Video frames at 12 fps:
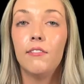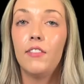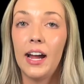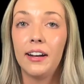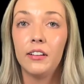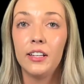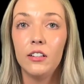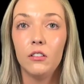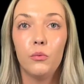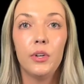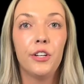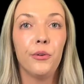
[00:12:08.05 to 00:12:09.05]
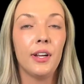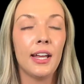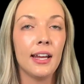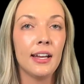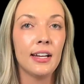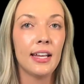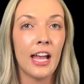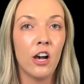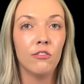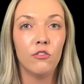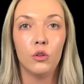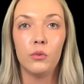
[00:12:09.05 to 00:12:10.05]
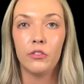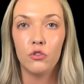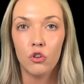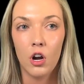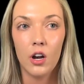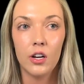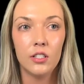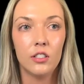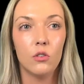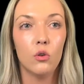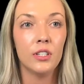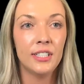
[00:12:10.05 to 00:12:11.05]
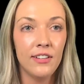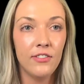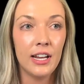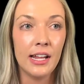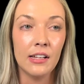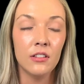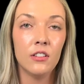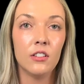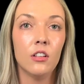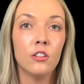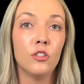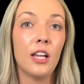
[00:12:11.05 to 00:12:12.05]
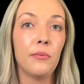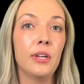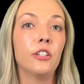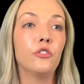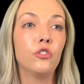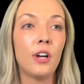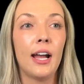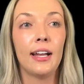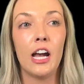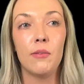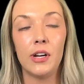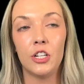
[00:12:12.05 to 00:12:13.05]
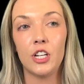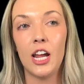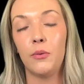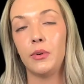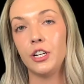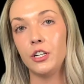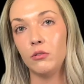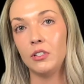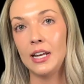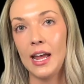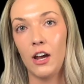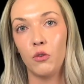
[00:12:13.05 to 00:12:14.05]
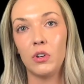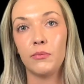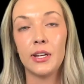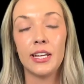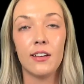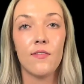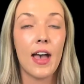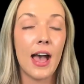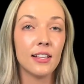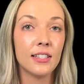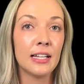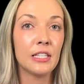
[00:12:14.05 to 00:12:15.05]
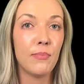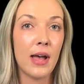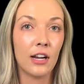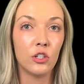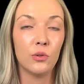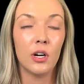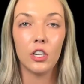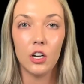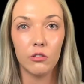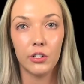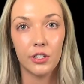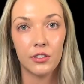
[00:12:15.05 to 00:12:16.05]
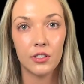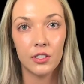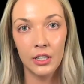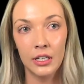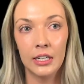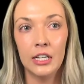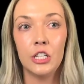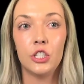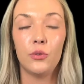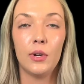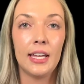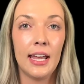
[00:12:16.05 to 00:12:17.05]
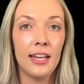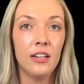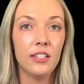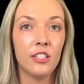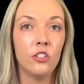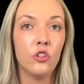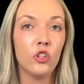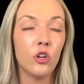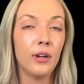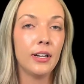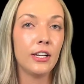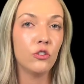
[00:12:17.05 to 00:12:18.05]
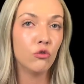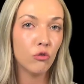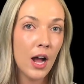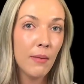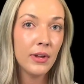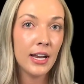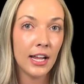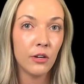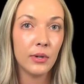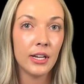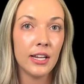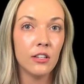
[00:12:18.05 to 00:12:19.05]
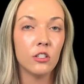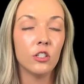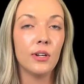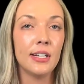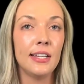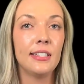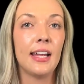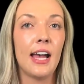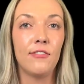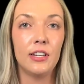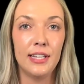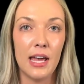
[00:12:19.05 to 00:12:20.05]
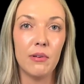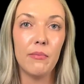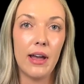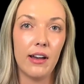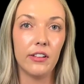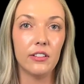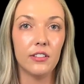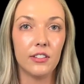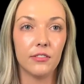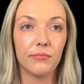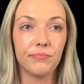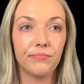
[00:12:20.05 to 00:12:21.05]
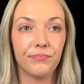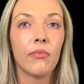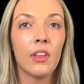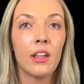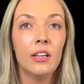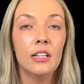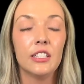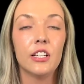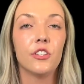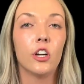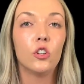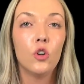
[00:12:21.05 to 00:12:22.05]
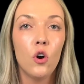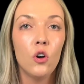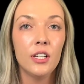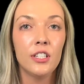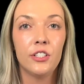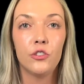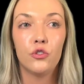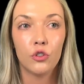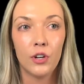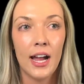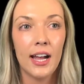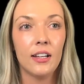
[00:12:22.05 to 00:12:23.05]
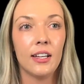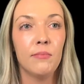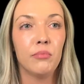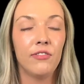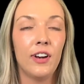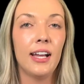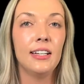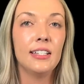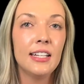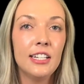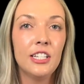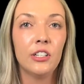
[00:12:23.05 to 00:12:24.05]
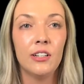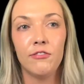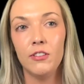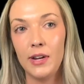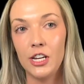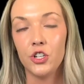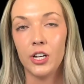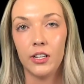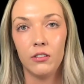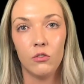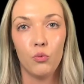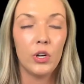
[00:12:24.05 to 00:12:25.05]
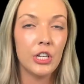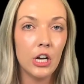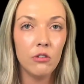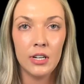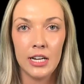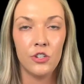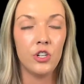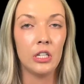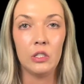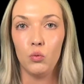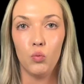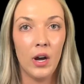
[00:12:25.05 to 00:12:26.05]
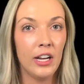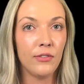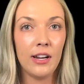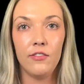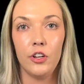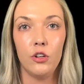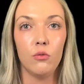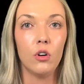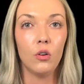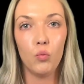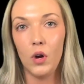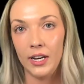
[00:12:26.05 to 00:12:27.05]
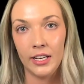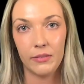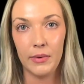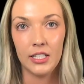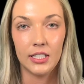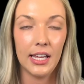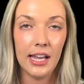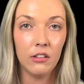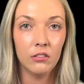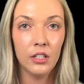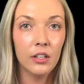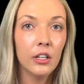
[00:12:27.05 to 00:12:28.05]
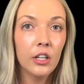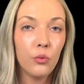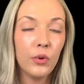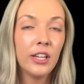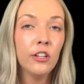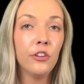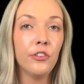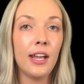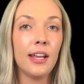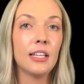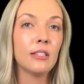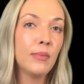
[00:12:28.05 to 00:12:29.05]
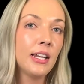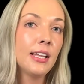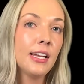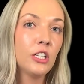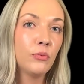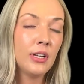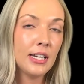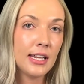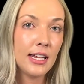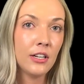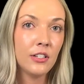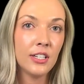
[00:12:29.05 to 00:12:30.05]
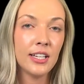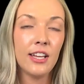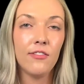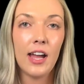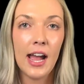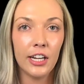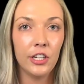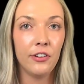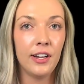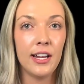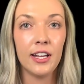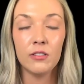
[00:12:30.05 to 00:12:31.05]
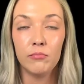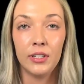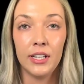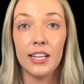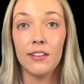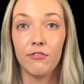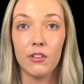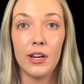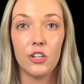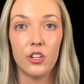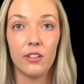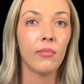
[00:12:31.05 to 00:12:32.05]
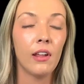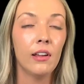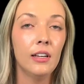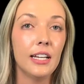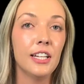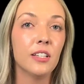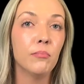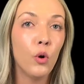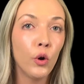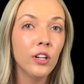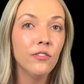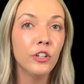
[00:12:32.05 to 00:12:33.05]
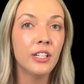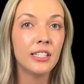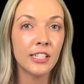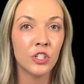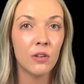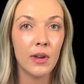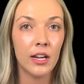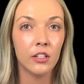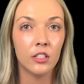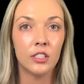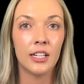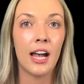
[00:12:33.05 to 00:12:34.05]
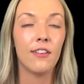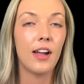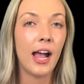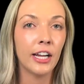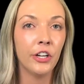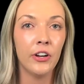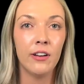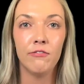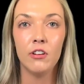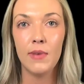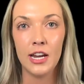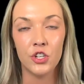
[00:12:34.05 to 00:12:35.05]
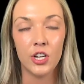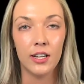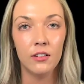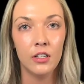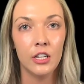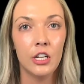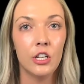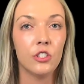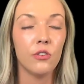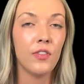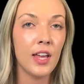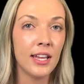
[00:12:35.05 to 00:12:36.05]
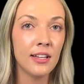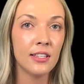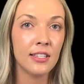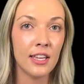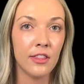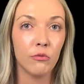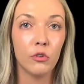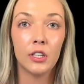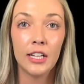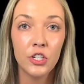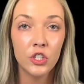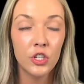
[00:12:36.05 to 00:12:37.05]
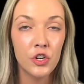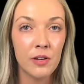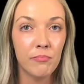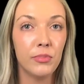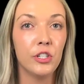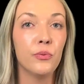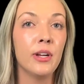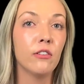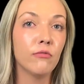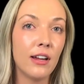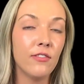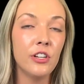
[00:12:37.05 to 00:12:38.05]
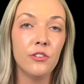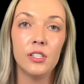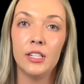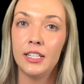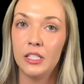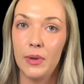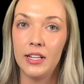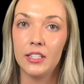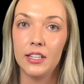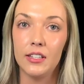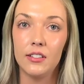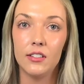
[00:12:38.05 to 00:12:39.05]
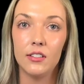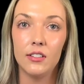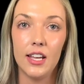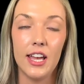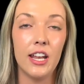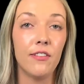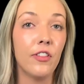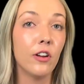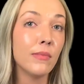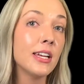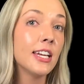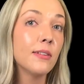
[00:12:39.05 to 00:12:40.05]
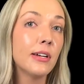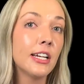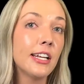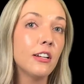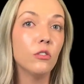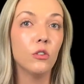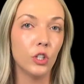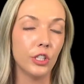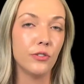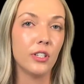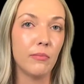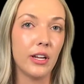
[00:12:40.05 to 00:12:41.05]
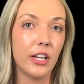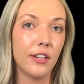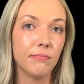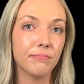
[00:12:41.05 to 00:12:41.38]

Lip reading: Finally, we create an account for withdrawals or dividends so that we could track how much equity goes down when we give assets back to our owners. So again, this is showing a drop in equity, so it needs to have a debit balance. Since our goal is to track and provide detailed information, we don't need just one revenue or one expense account. We can create as many as we need to give accurate and complete information. It's important for decision makers to have accurate information so they can see the relationship between revenues and expenses and if they're making money or losing money.